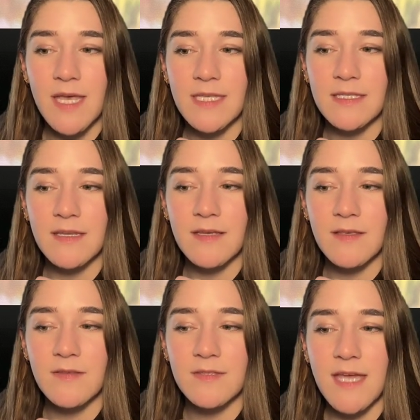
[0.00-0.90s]
But
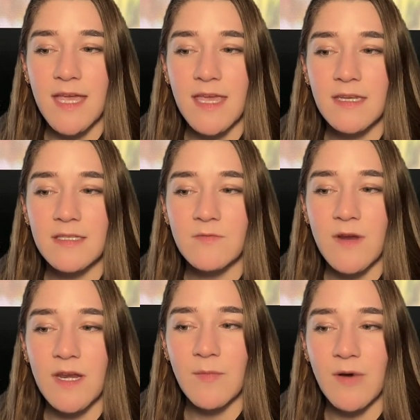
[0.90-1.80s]

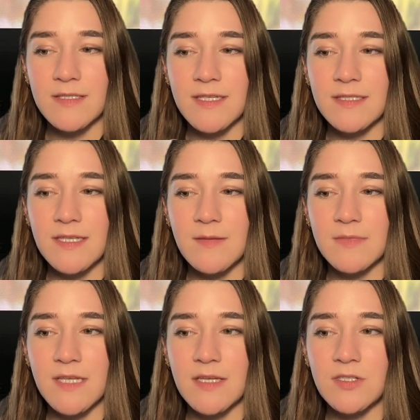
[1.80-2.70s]
Diana's writing process
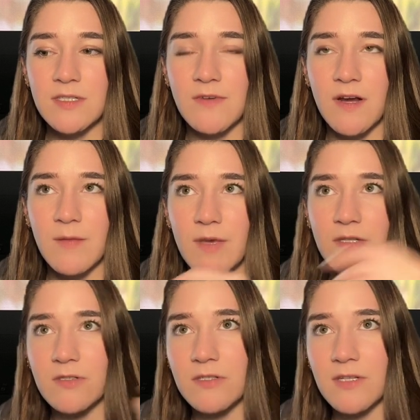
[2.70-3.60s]
seems like she's very
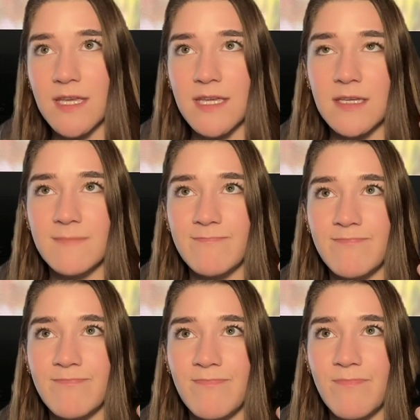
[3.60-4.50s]
much like
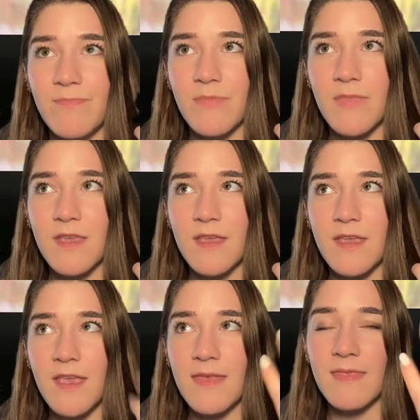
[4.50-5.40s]

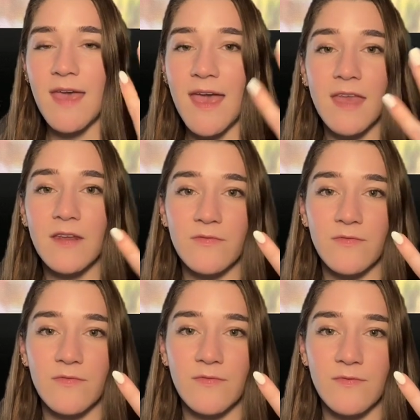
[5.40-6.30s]
in the head
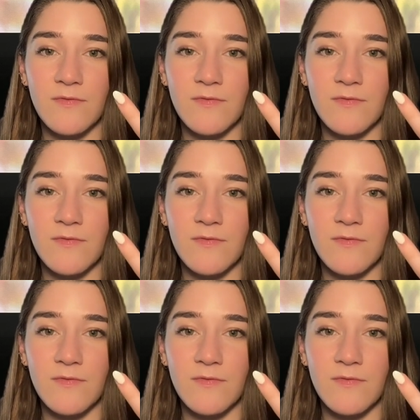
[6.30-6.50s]
of